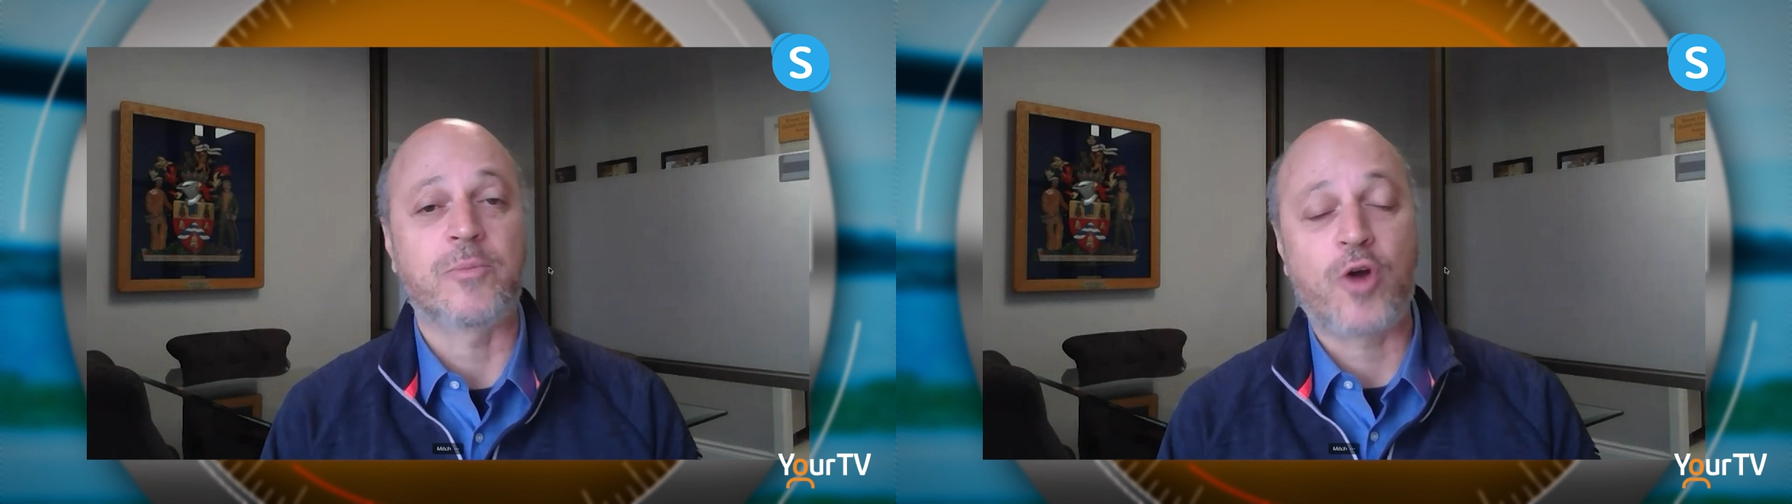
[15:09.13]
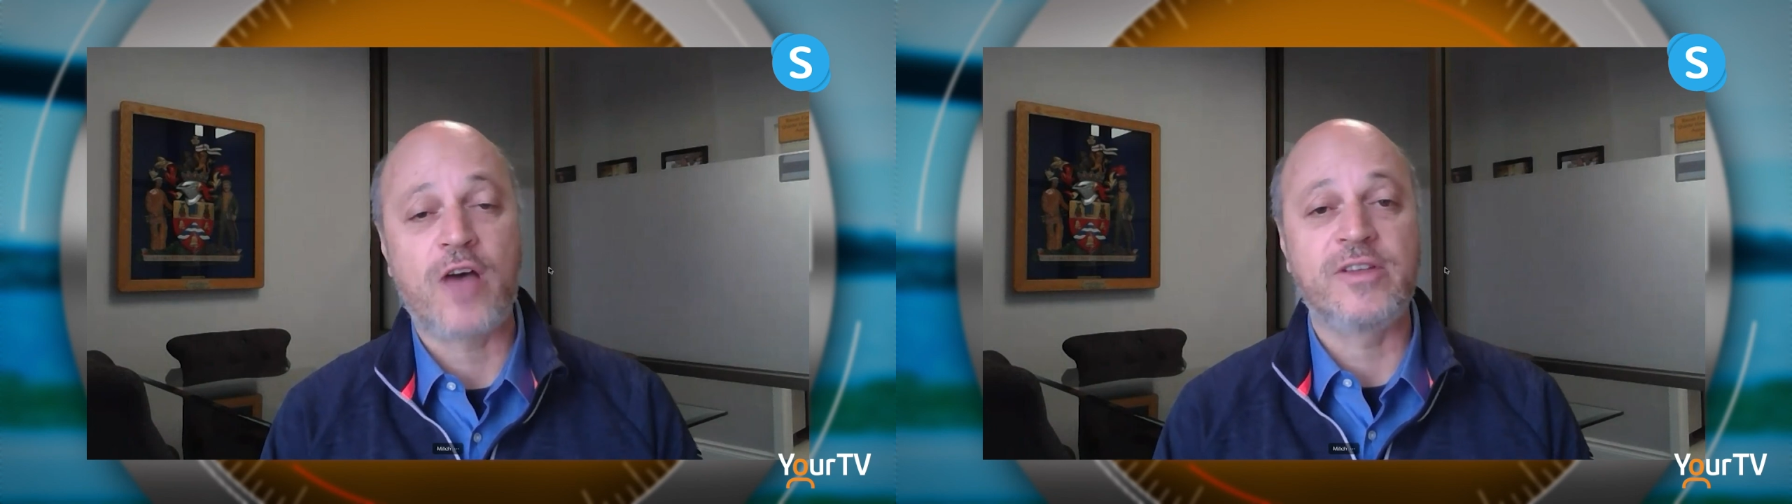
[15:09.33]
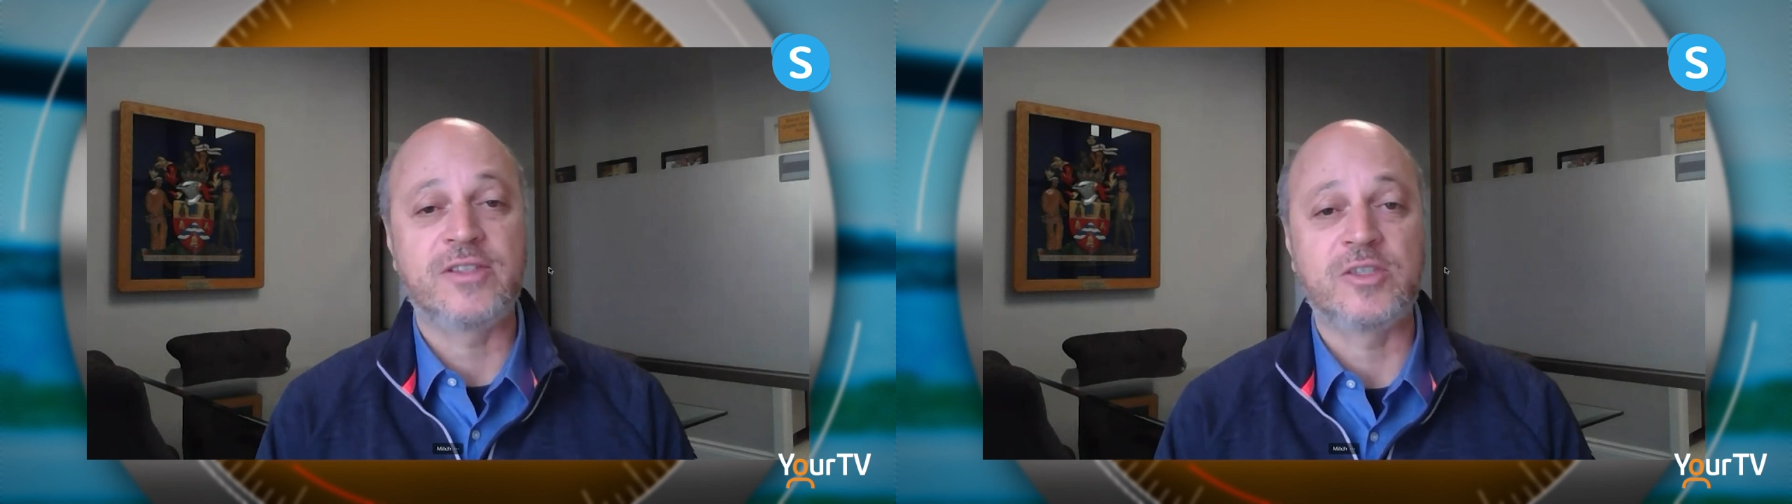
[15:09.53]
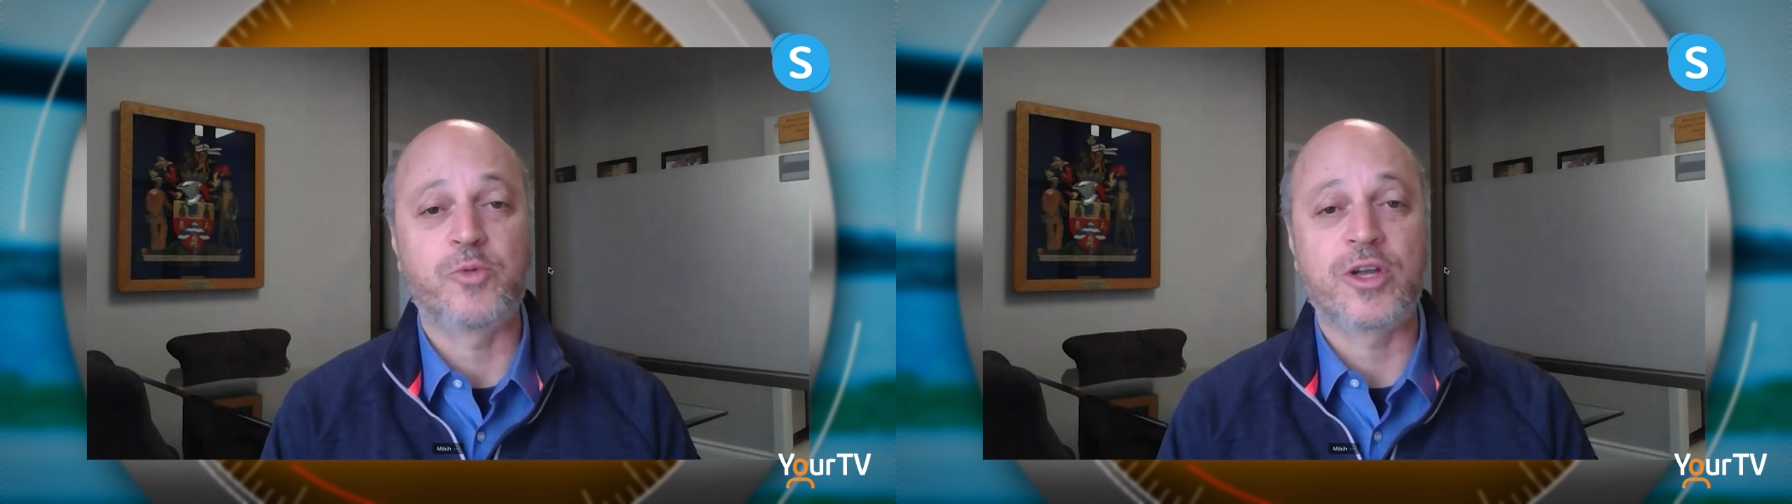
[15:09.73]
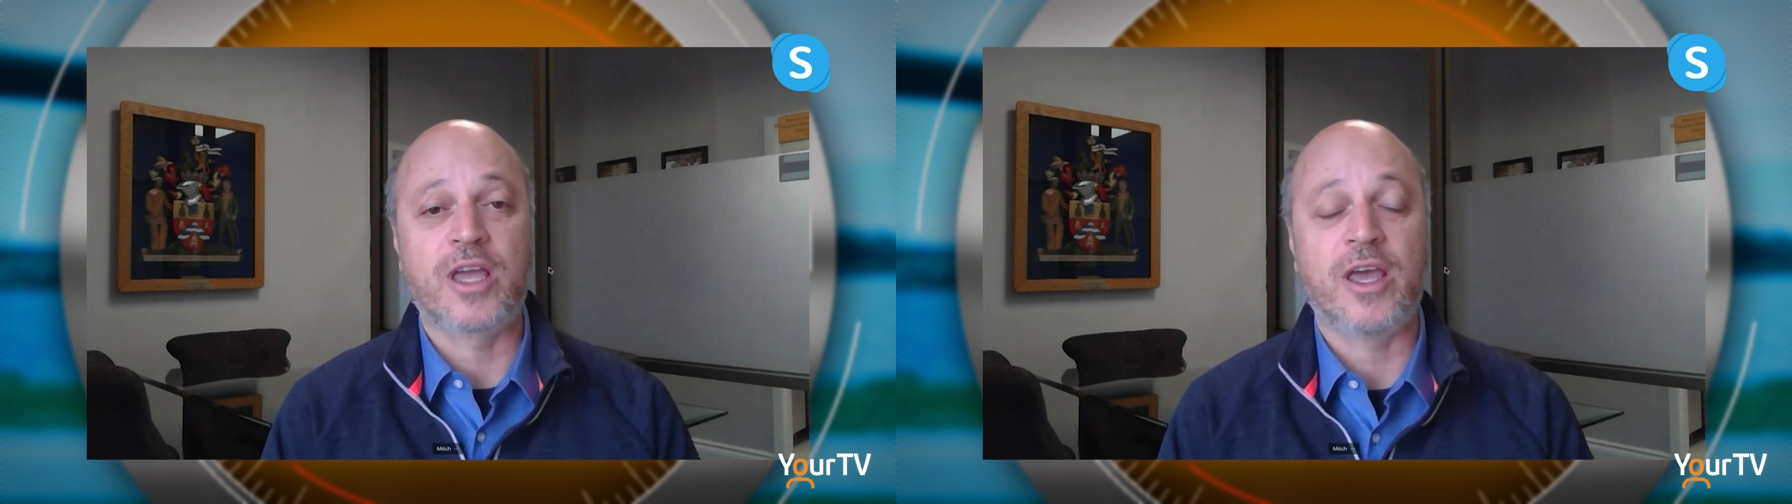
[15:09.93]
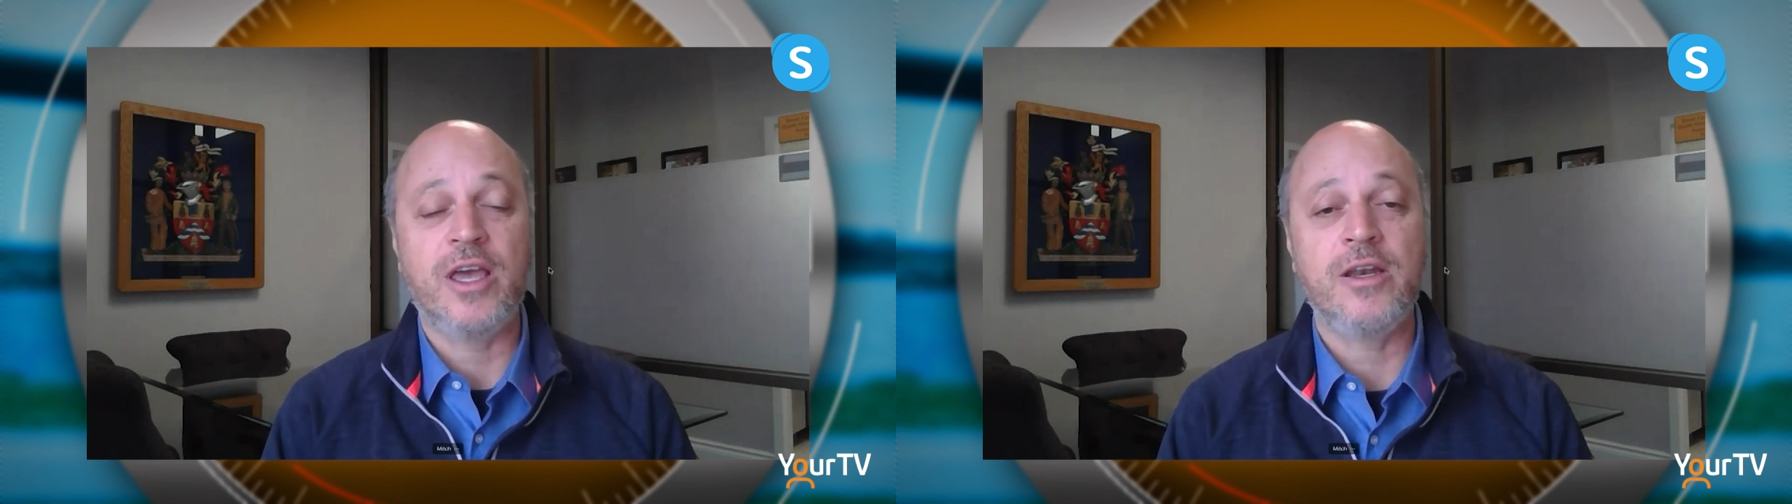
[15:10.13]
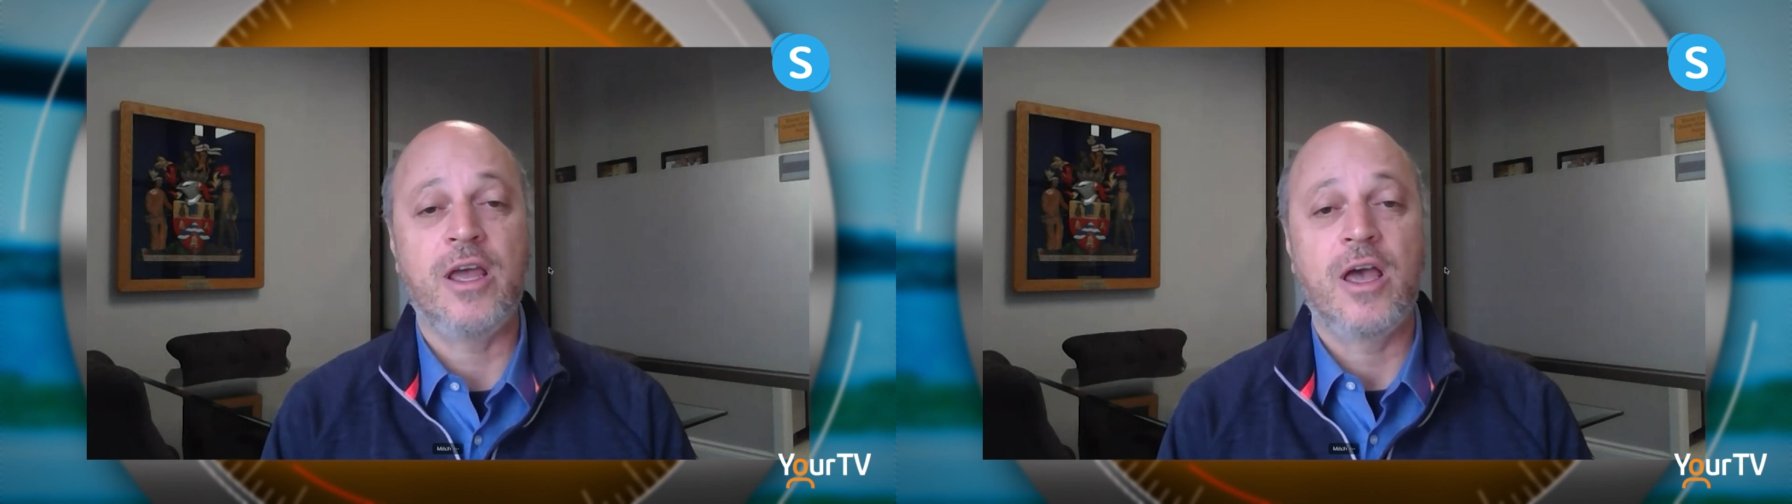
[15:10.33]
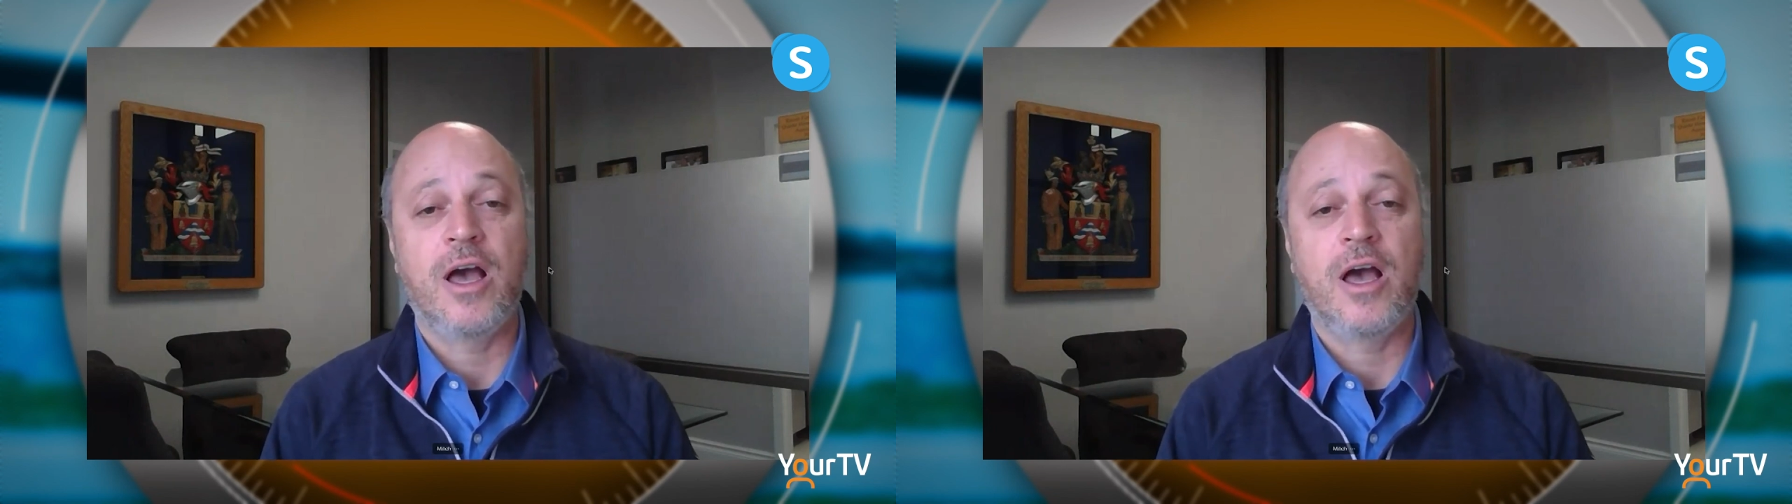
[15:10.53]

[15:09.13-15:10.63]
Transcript: province is bringing in,